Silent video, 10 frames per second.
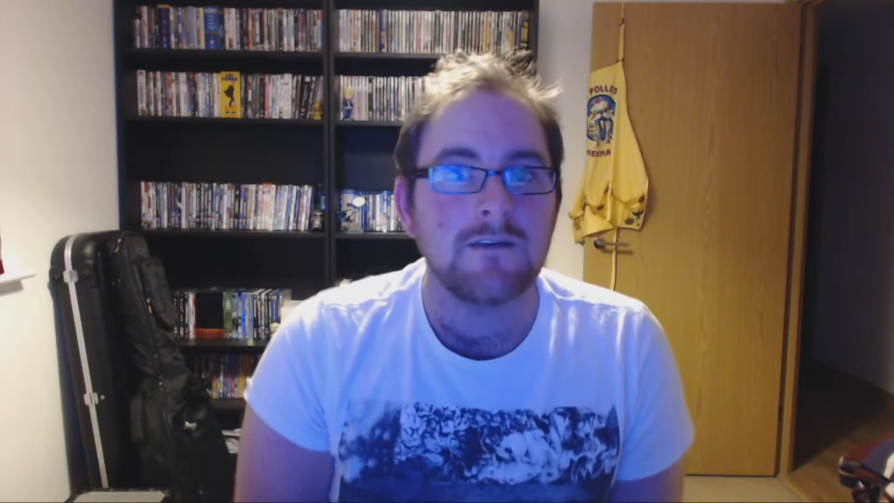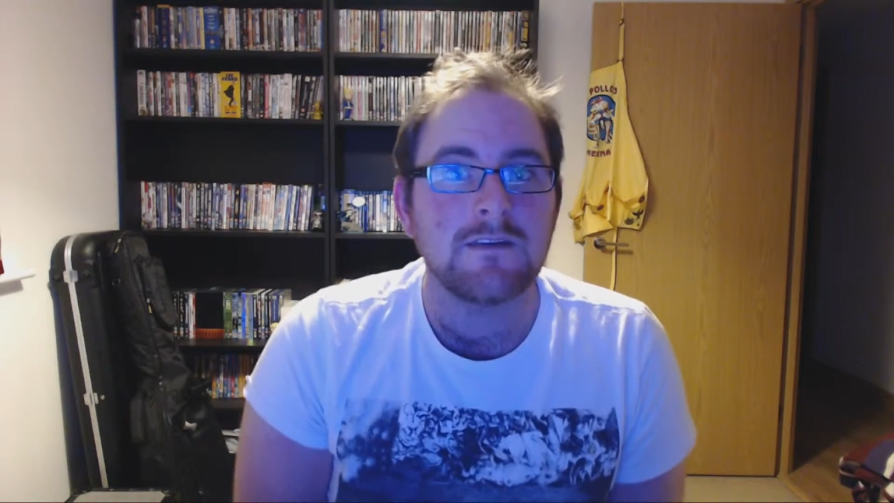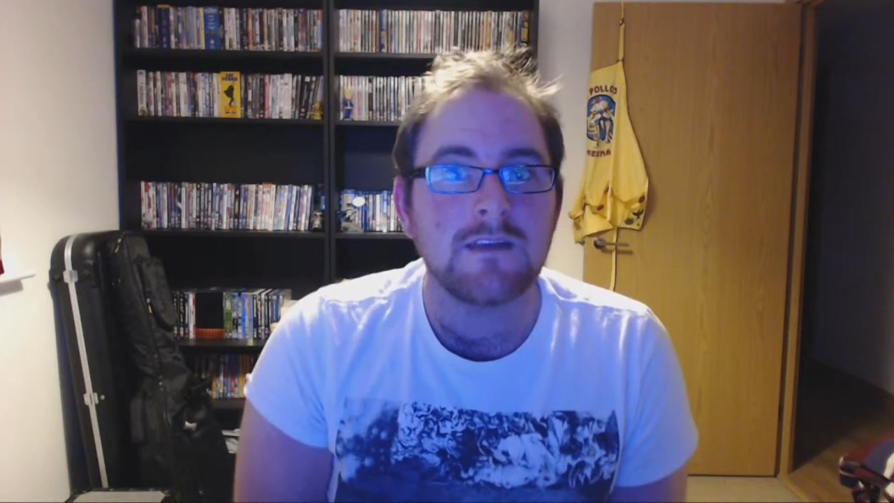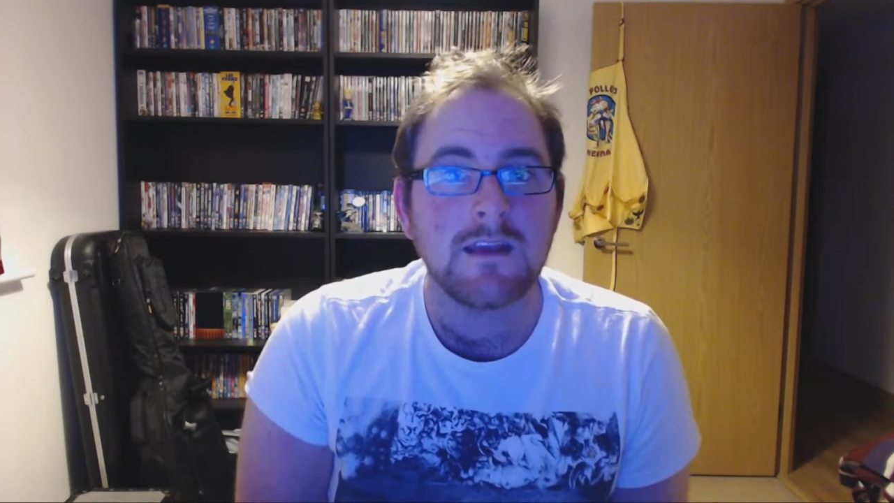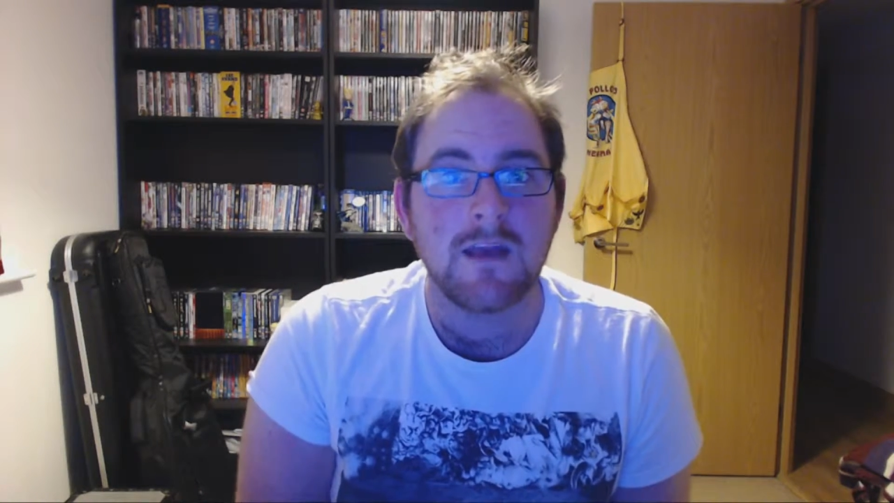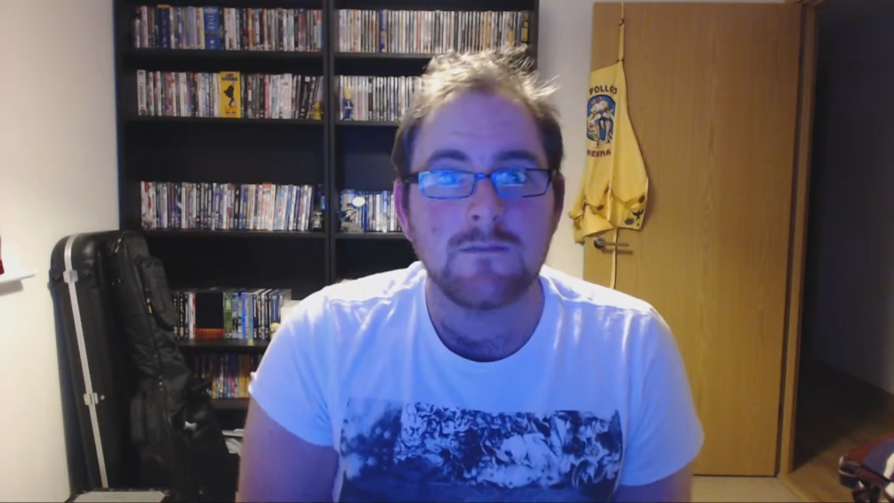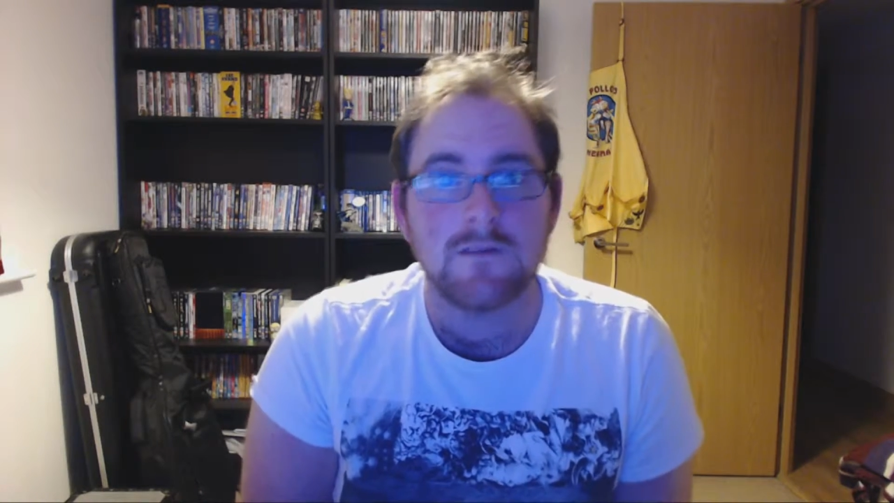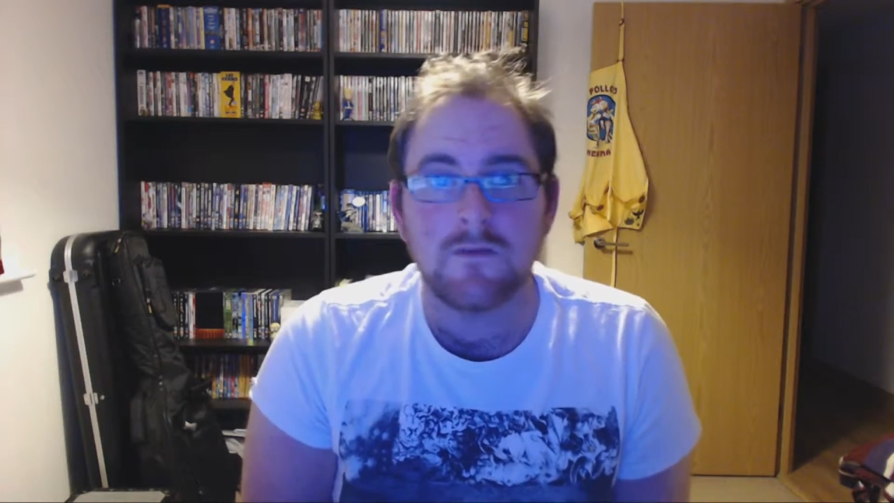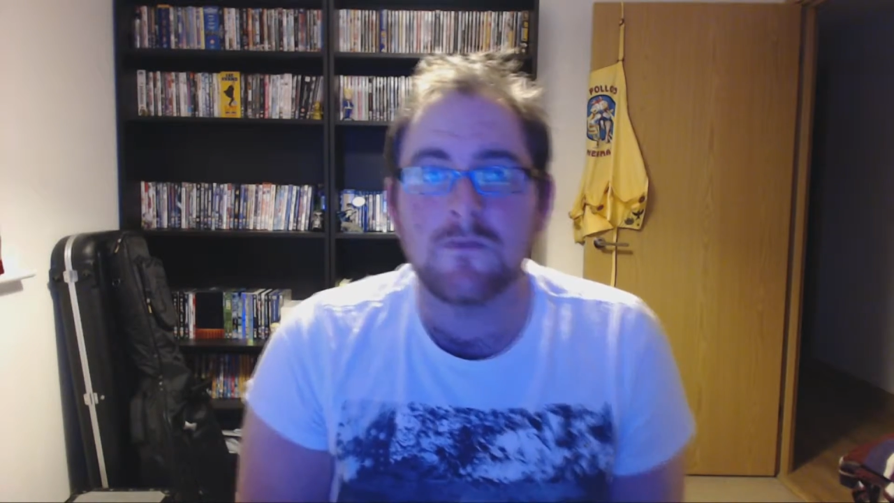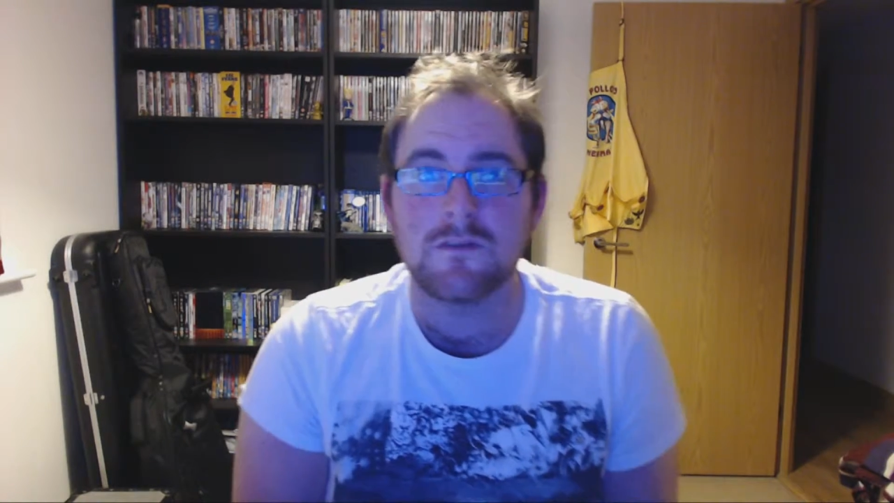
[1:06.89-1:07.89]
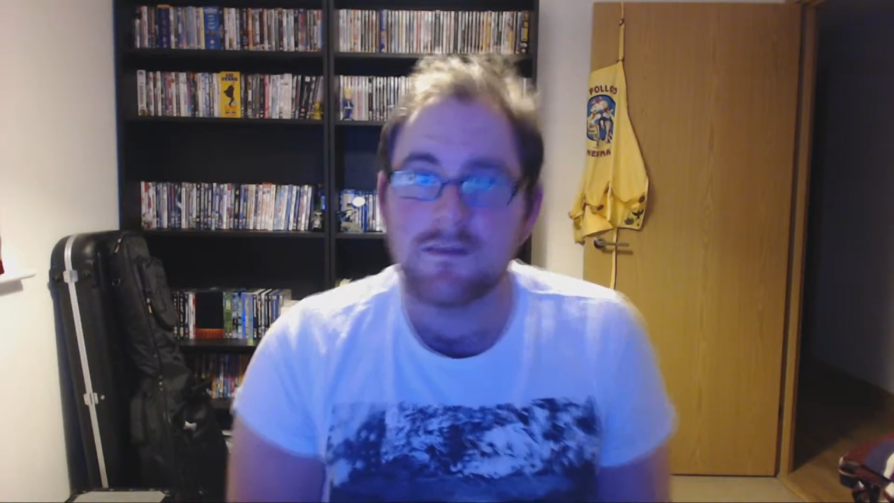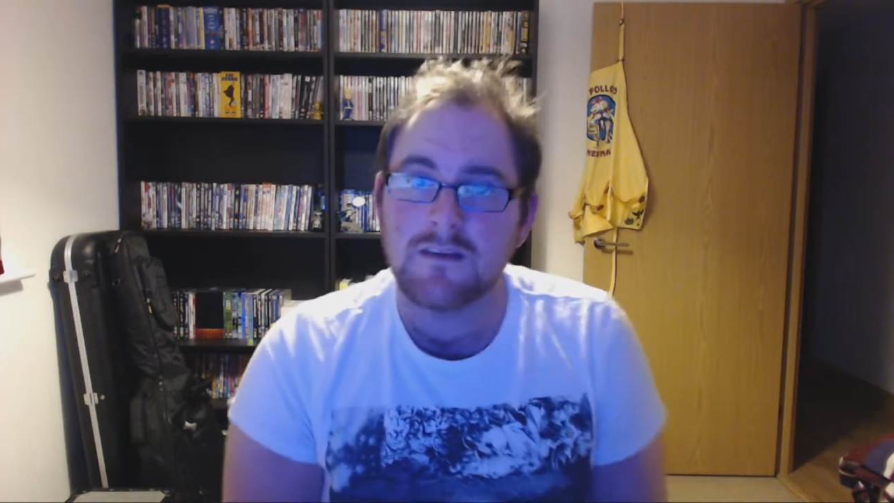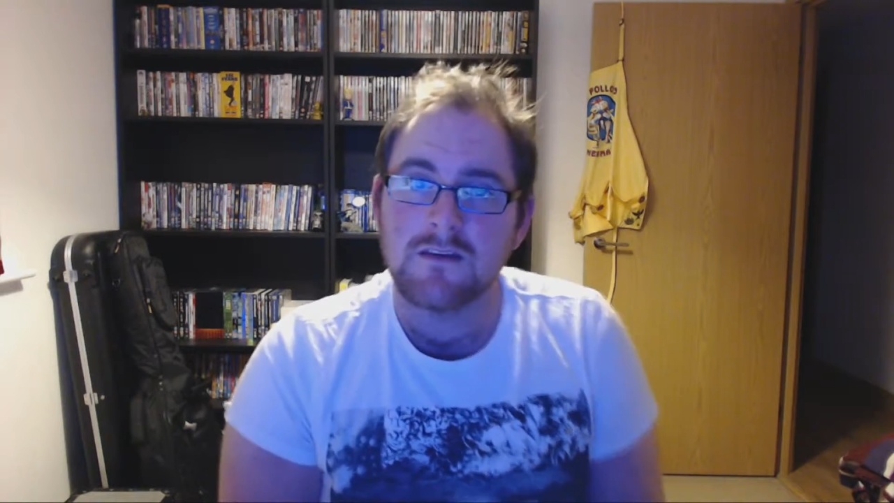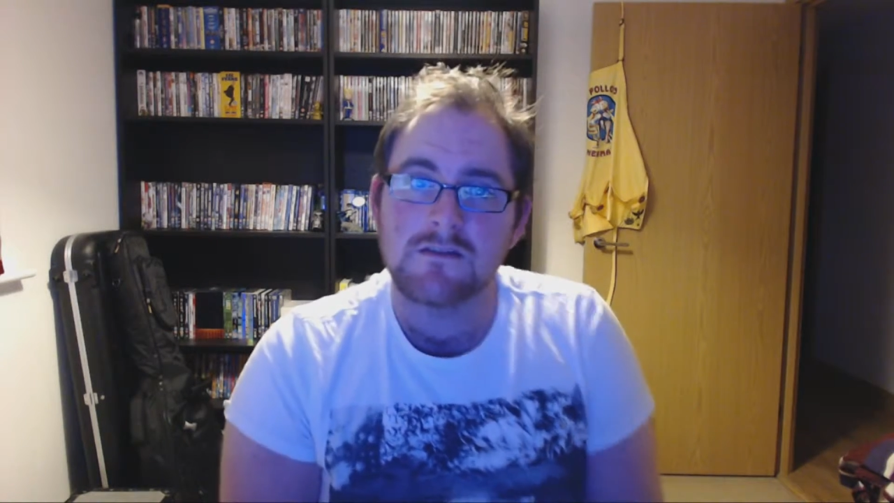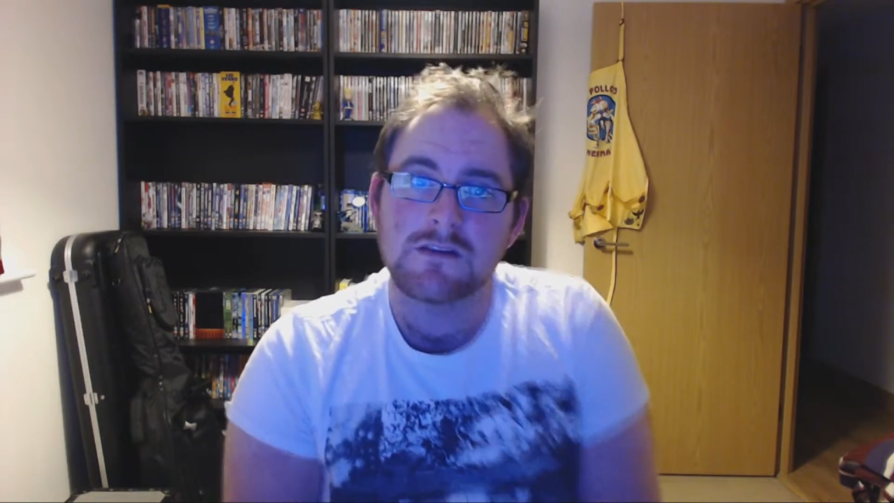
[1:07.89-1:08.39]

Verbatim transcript: If there's any games that you want to see on the